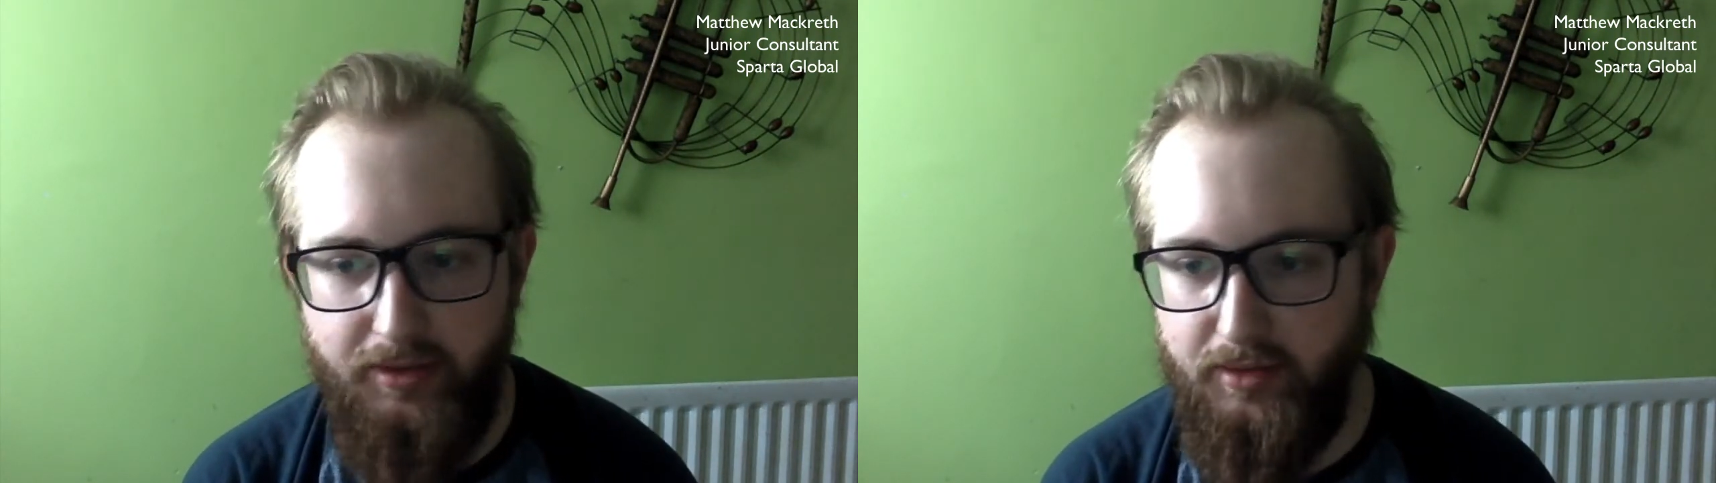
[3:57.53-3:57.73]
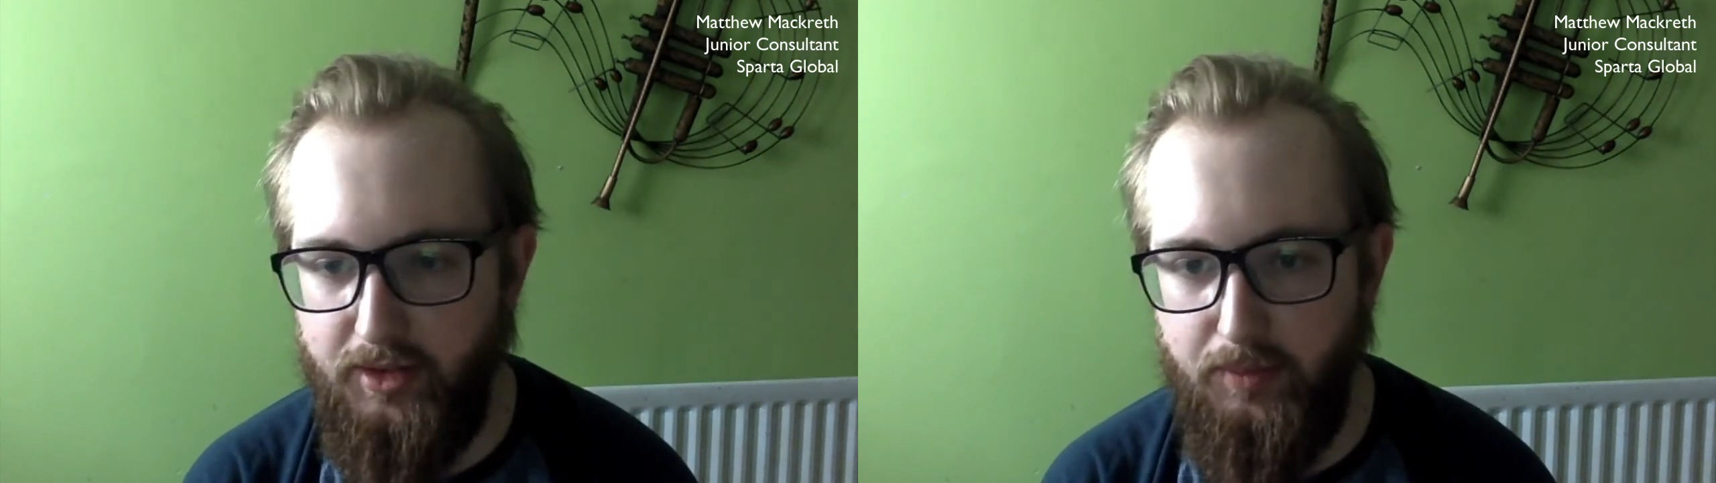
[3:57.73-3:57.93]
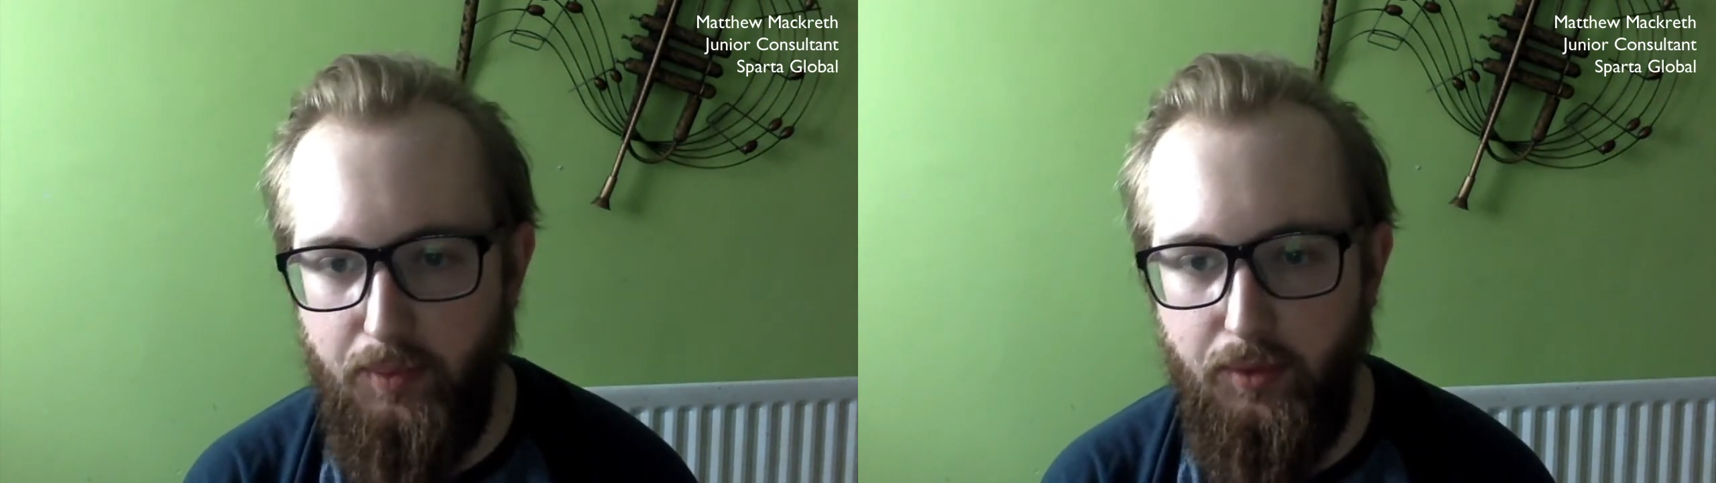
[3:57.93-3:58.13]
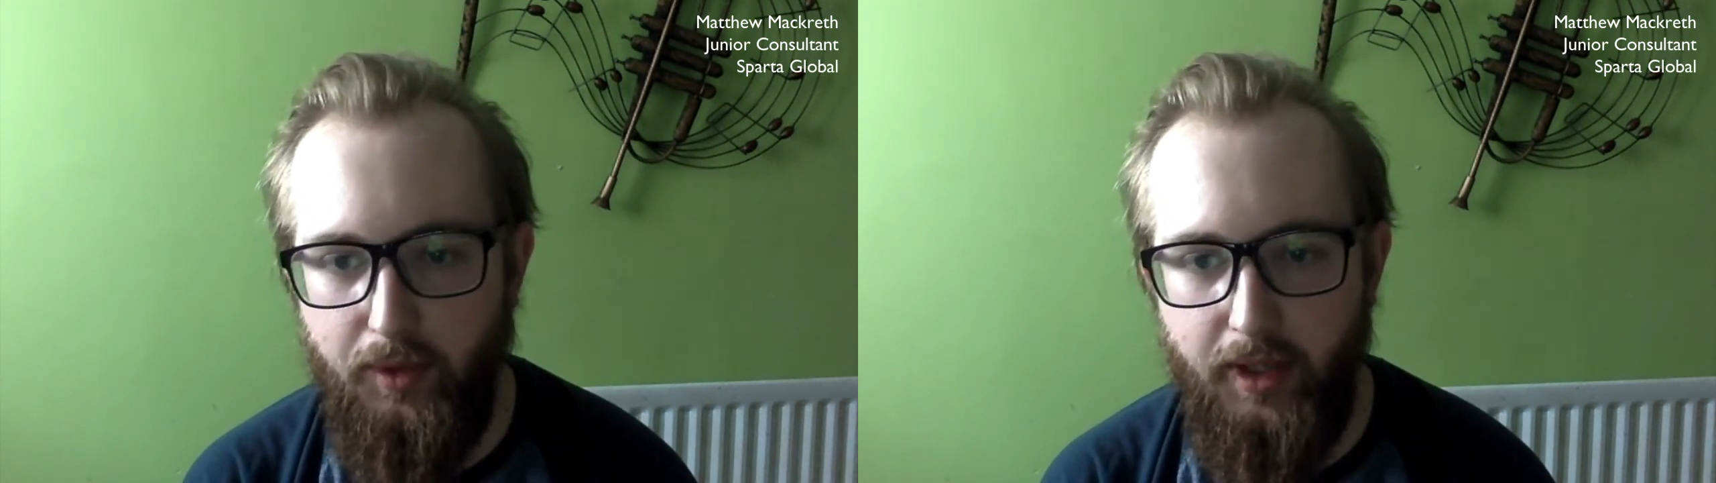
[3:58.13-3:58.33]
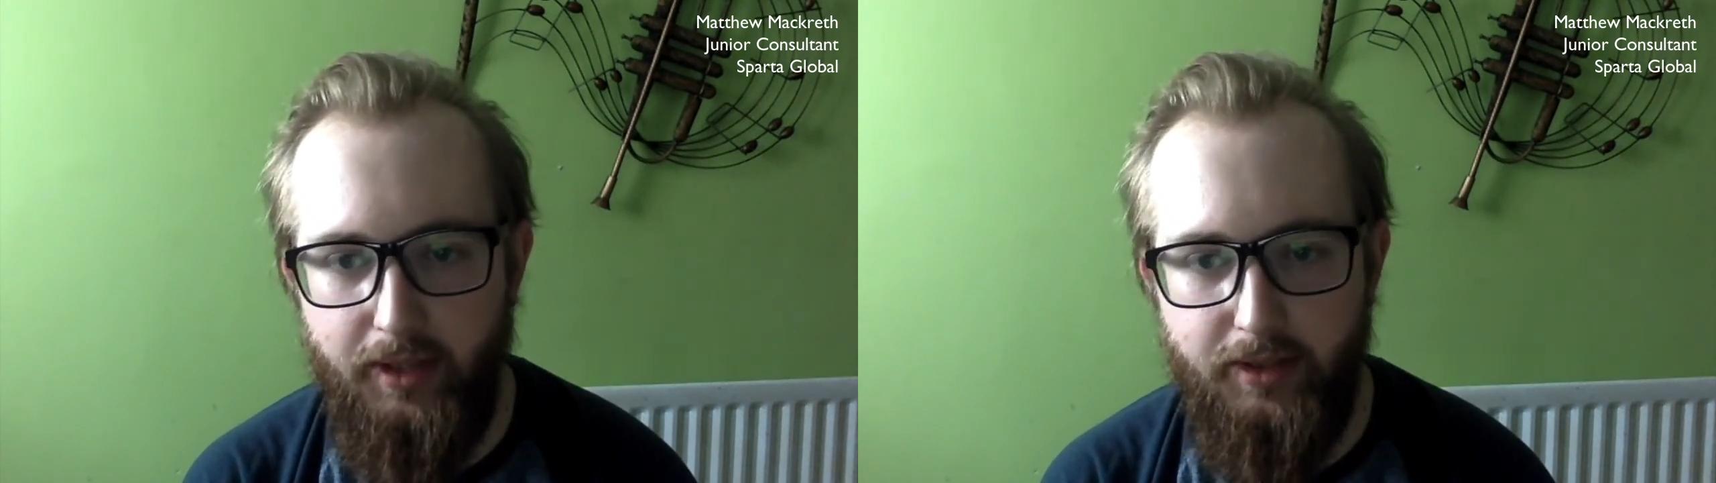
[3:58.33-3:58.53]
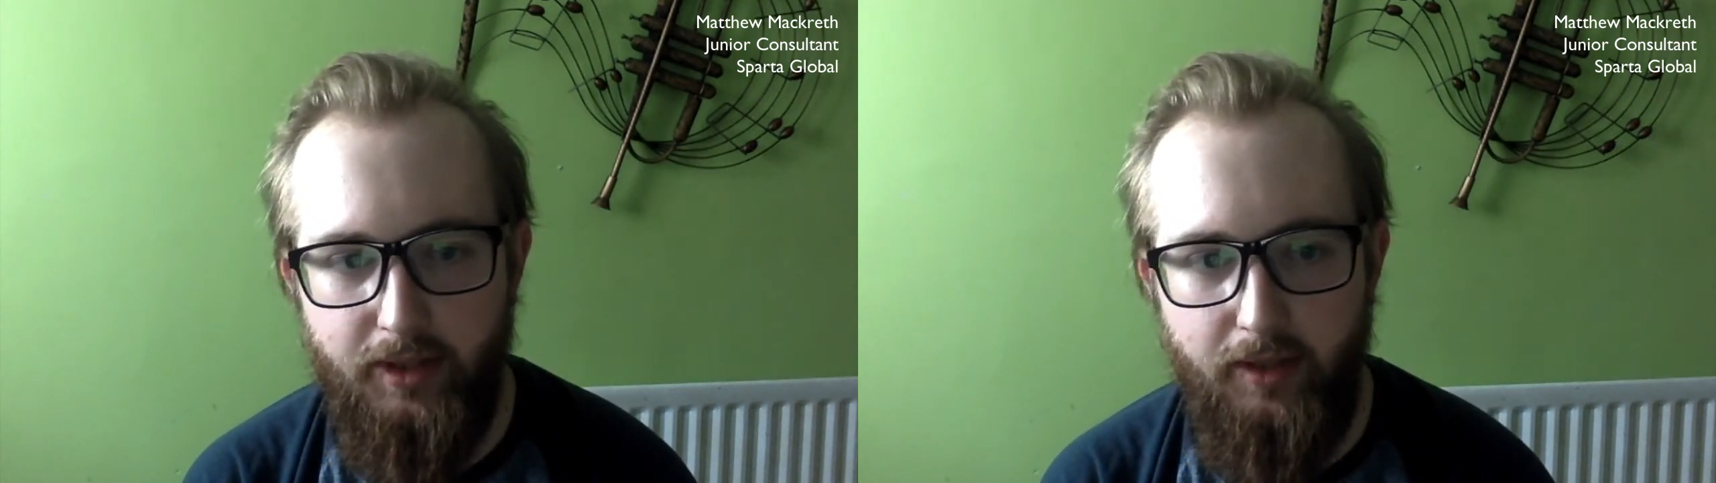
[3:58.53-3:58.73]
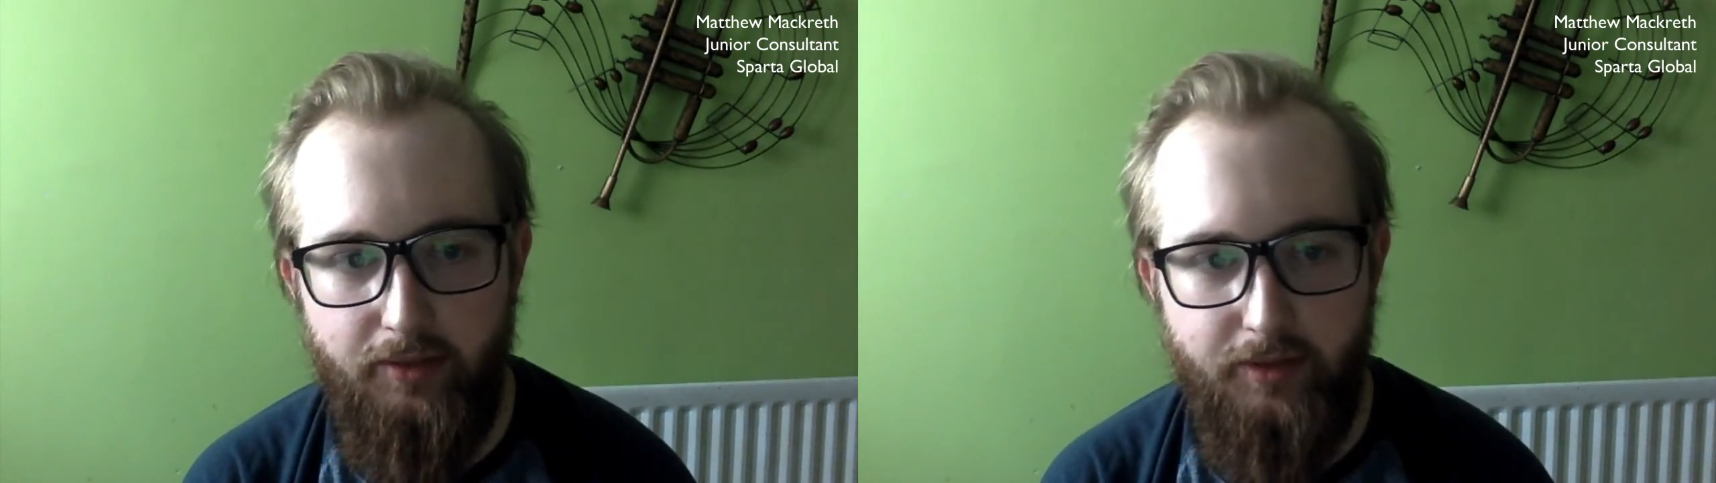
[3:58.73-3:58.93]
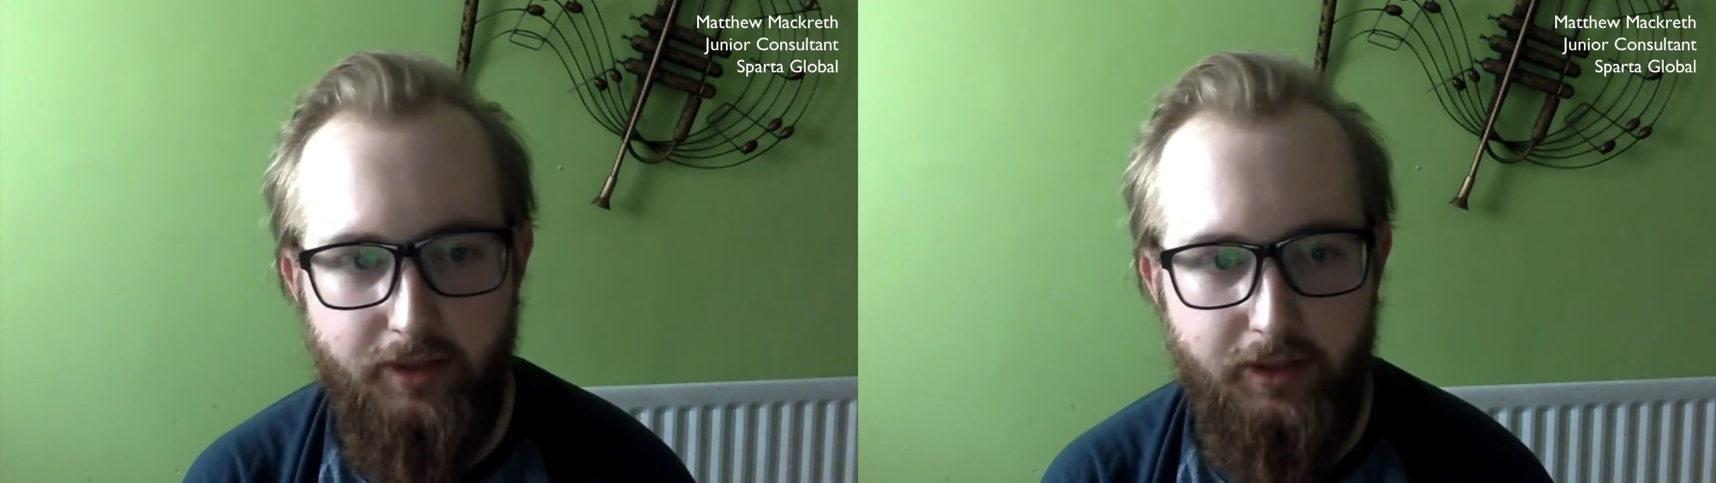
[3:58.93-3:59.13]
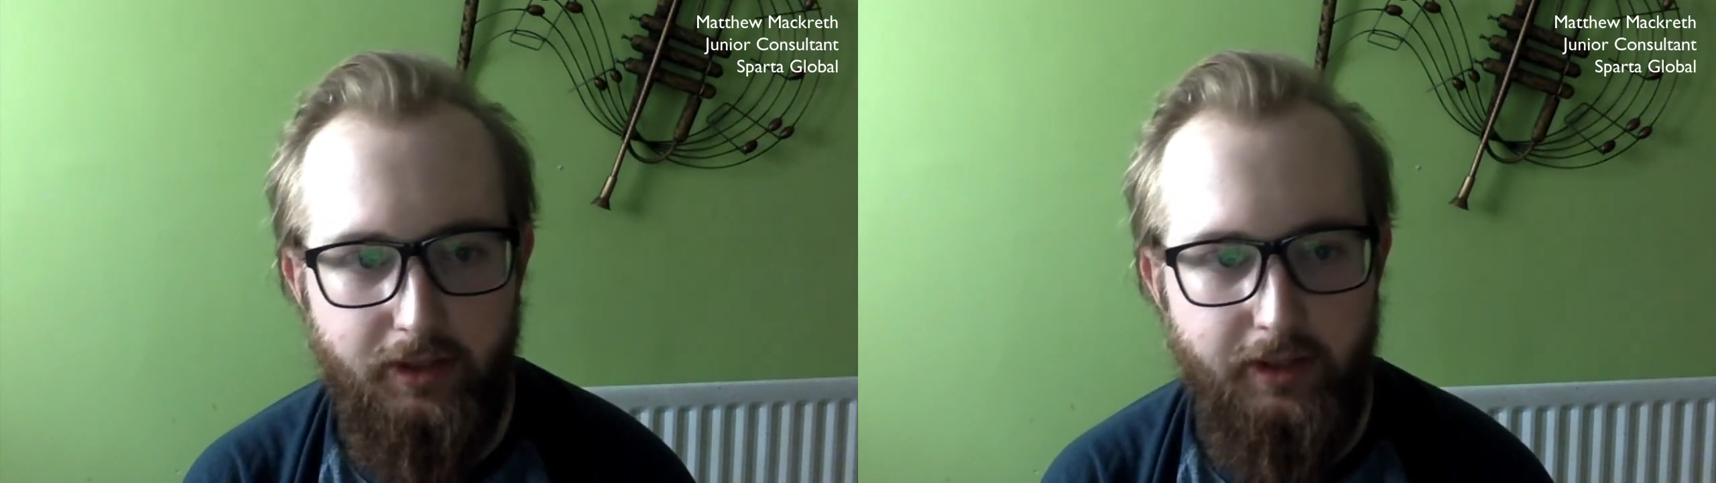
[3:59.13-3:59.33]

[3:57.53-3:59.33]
support kind of stuff to